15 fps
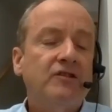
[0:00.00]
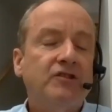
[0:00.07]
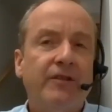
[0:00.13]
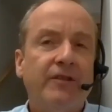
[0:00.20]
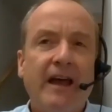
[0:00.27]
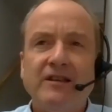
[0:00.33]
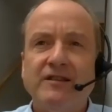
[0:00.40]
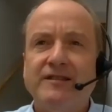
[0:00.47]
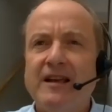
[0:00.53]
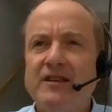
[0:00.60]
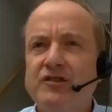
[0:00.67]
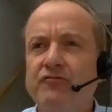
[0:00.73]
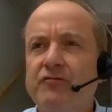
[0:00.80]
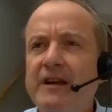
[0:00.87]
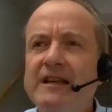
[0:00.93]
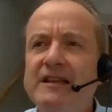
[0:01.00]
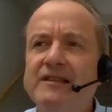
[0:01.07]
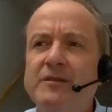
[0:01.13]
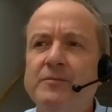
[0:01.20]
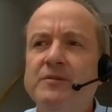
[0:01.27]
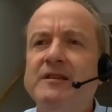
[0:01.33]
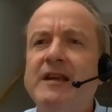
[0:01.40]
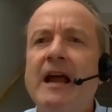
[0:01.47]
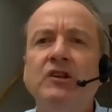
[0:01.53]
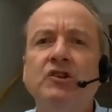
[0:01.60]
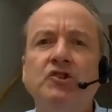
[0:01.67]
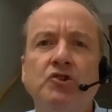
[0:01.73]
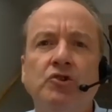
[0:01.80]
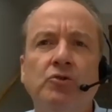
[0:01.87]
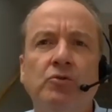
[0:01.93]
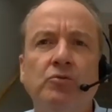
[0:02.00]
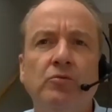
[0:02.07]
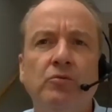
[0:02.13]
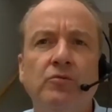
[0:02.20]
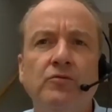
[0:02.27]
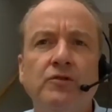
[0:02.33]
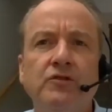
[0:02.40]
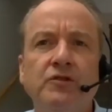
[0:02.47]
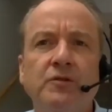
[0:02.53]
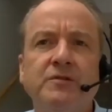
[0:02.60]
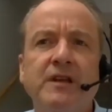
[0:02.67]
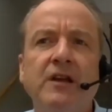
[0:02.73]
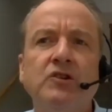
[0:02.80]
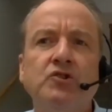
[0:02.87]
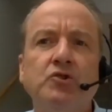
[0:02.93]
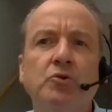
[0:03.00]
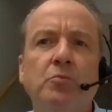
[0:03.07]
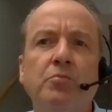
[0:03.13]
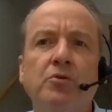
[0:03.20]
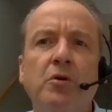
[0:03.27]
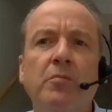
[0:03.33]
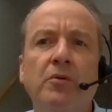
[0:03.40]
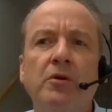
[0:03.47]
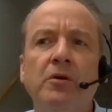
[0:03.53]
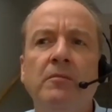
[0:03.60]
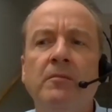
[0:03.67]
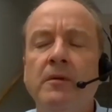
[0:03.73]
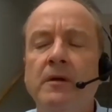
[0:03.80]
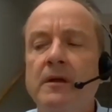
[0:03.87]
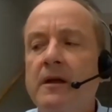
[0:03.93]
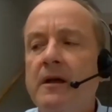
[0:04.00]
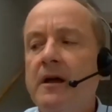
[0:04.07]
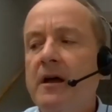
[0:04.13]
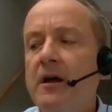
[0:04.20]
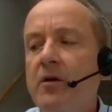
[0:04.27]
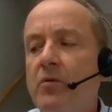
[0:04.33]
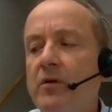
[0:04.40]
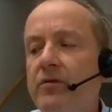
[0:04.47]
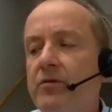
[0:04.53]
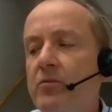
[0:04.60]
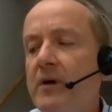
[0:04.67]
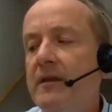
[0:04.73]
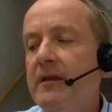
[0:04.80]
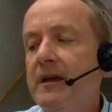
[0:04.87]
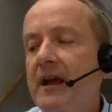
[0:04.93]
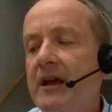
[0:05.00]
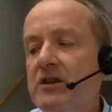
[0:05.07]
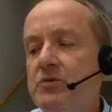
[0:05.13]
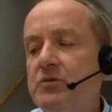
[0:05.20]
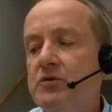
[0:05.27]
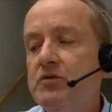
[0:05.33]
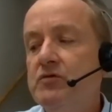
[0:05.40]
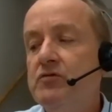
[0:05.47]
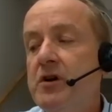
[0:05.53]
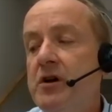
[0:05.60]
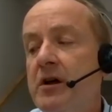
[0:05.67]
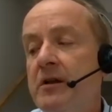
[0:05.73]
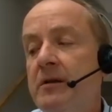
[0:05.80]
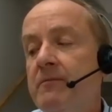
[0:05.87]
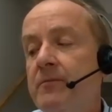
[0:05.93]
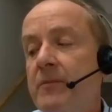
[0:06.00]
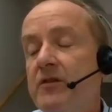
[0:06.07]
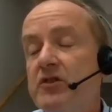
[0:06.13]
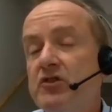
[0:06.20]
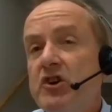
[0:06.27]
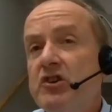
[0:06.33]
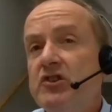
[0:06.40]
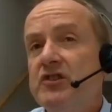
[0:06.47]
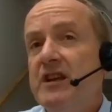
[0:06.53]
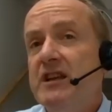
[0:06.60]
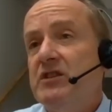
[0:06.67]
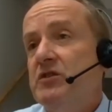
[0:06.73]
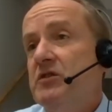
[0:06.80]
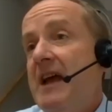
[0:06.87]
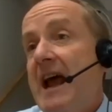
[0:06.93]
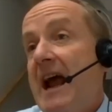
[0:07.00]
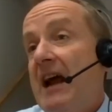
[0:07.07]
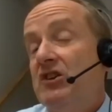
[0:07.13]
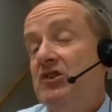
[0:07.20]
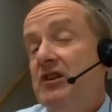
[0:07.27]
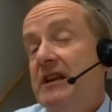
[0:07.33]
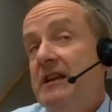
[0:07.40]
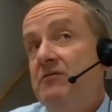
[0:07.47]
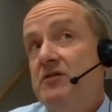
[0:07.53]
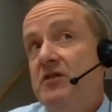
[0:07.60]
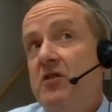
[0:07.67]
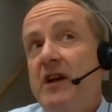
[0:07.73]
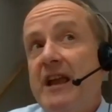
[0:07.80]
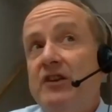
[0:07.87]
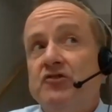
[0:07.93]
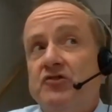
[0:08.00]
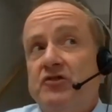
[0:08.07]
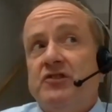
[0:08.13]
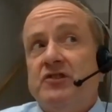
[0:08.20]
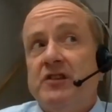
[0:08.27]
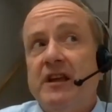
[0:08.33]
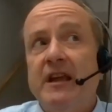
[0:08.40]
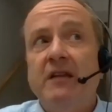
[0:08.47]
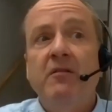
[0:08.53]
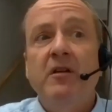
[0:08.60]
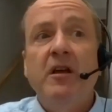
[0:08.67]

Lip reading: that's a really substantial problem with the way the case was run. And the judge says, actually, it's quite interesting,